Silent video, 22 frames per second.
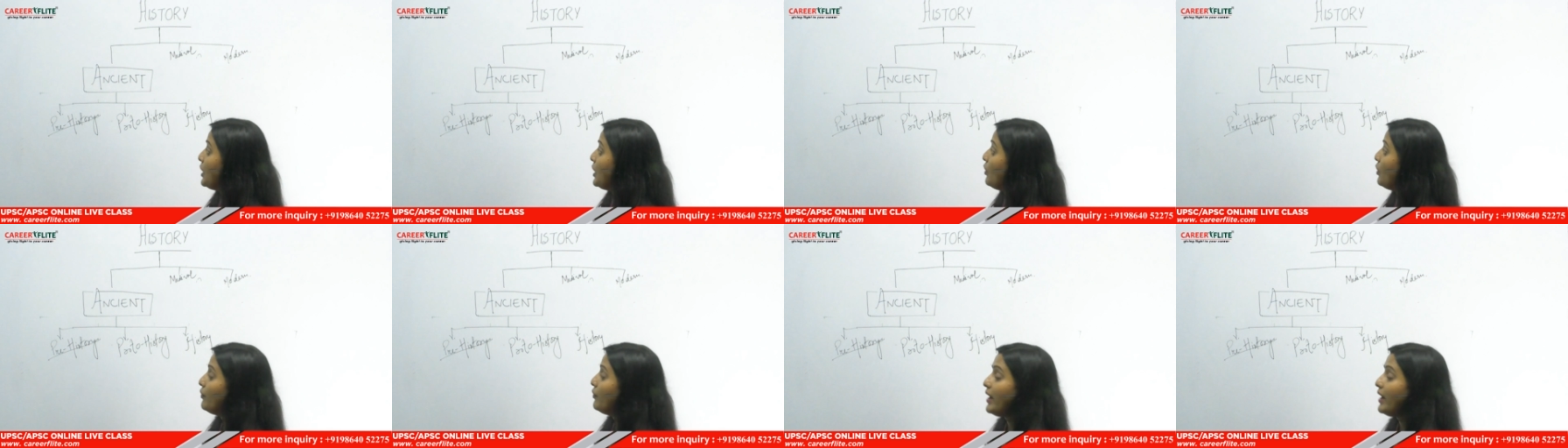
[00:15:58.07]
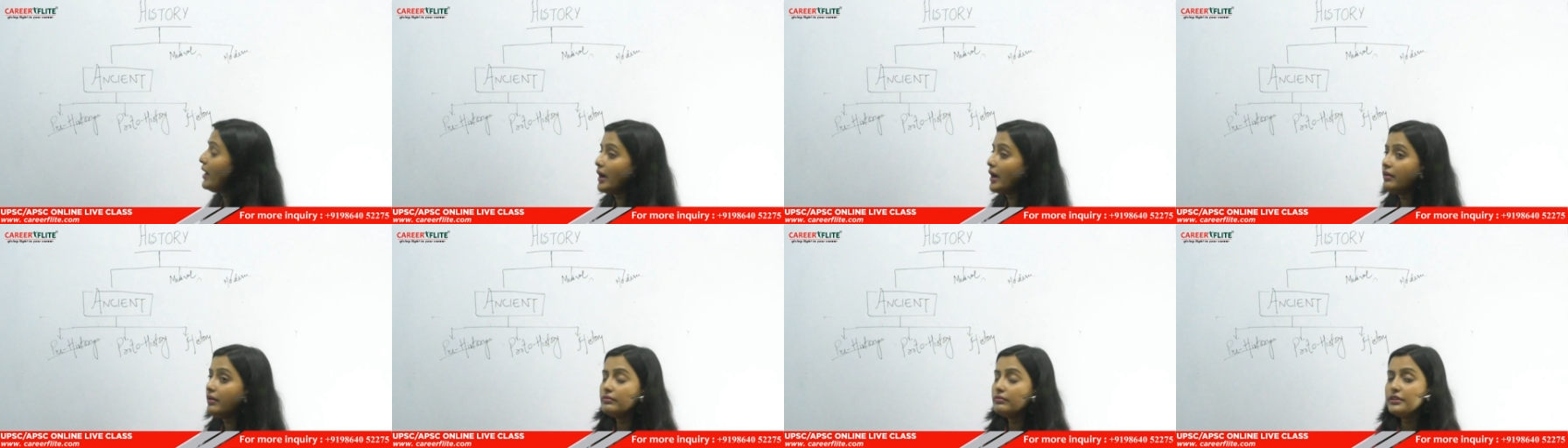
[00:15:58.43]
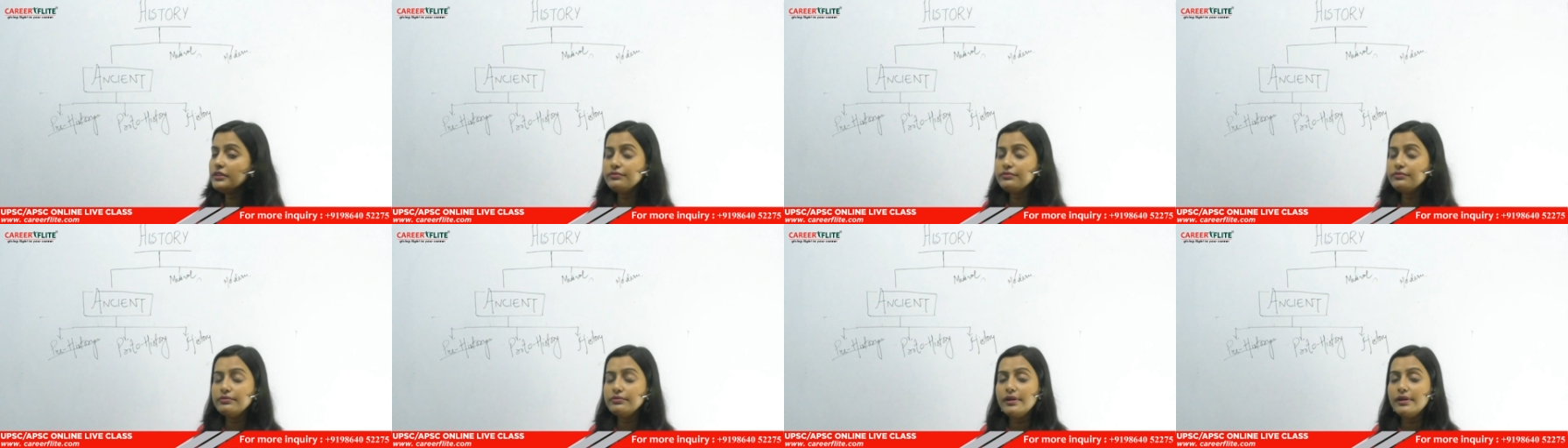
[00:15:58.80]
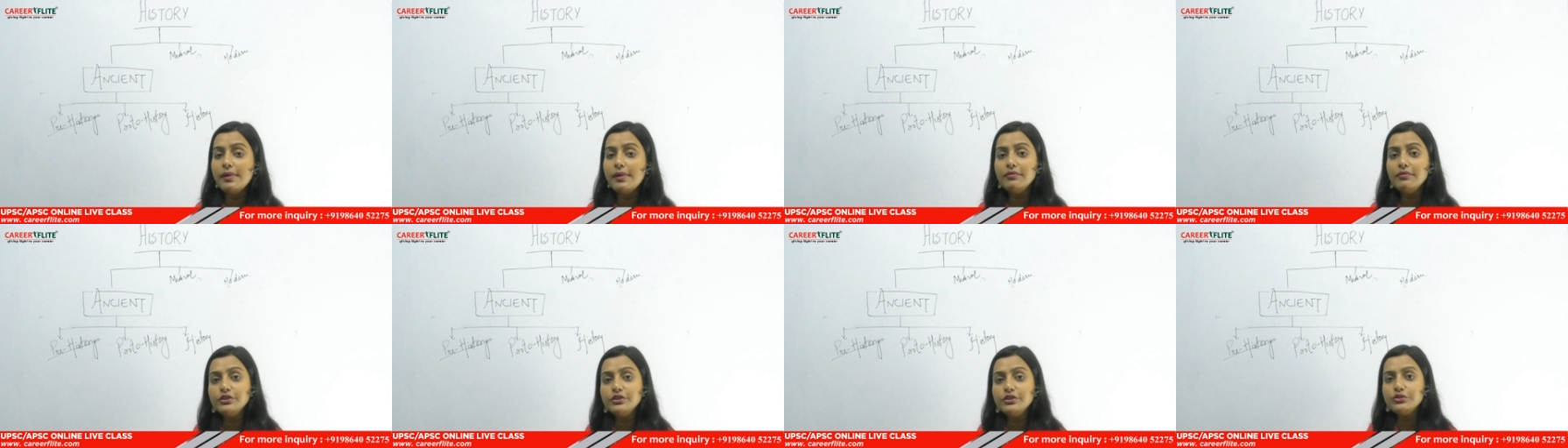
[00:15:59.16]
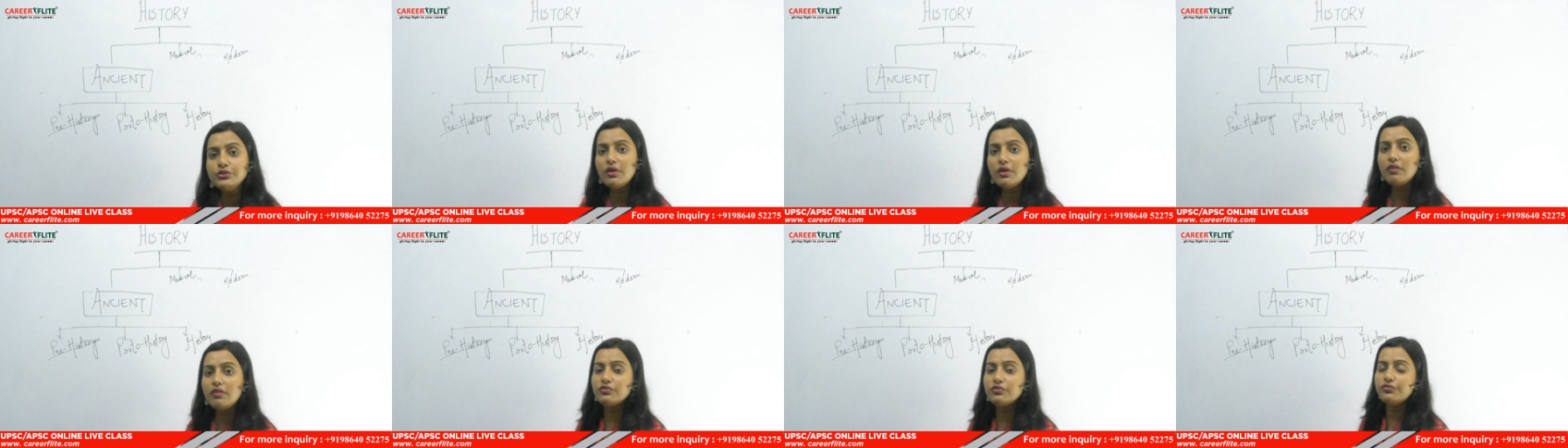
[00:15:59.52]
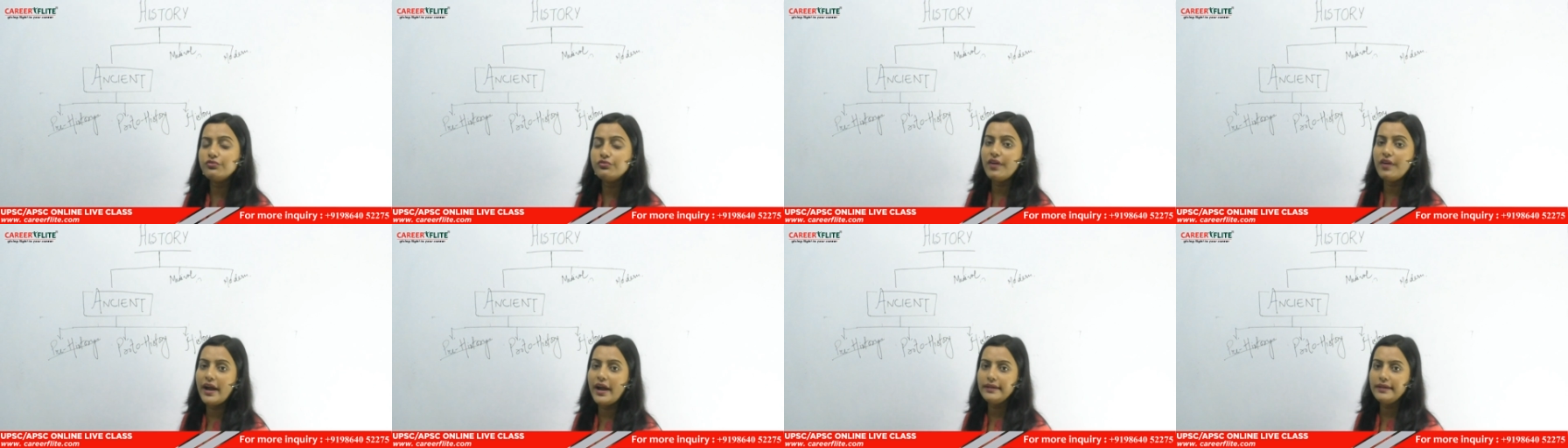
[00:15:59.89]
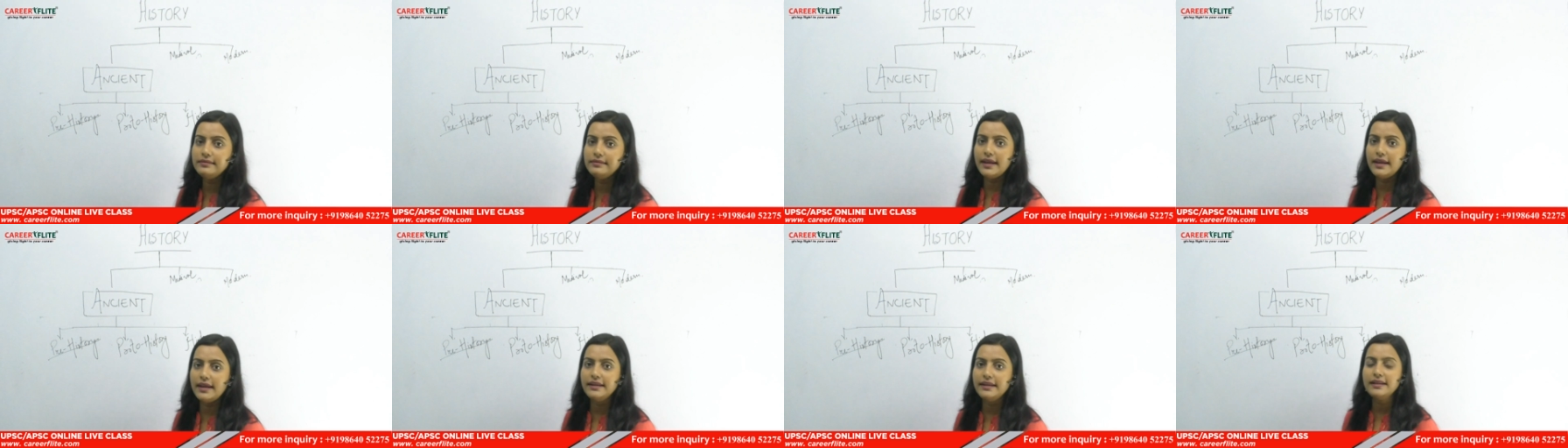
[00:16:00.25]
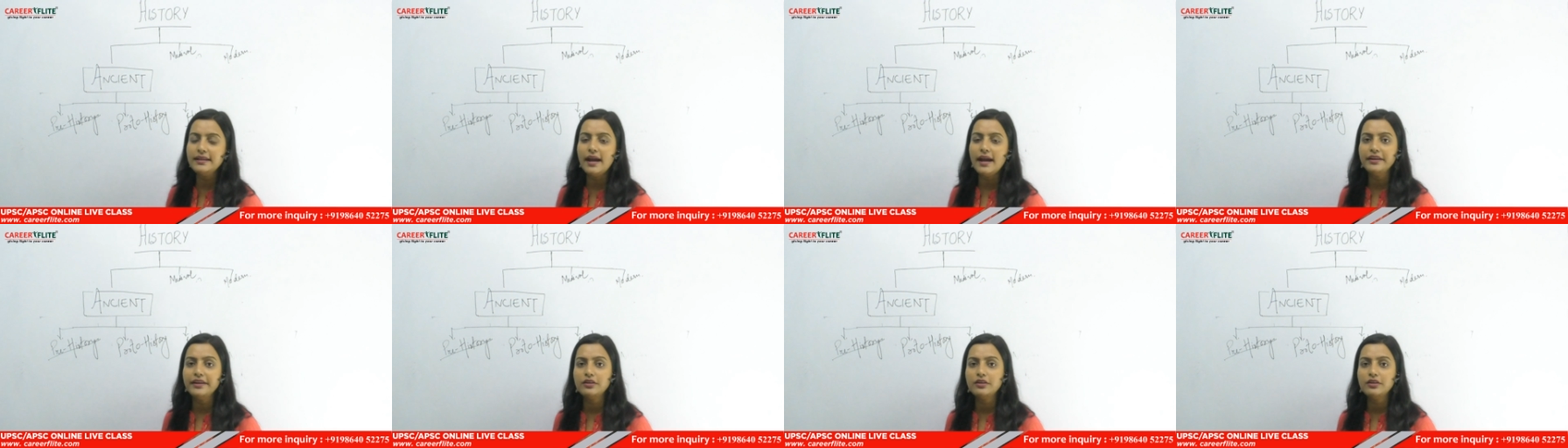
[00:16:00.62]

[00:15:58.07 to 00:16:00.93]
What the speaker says: whereby we do not find any kind of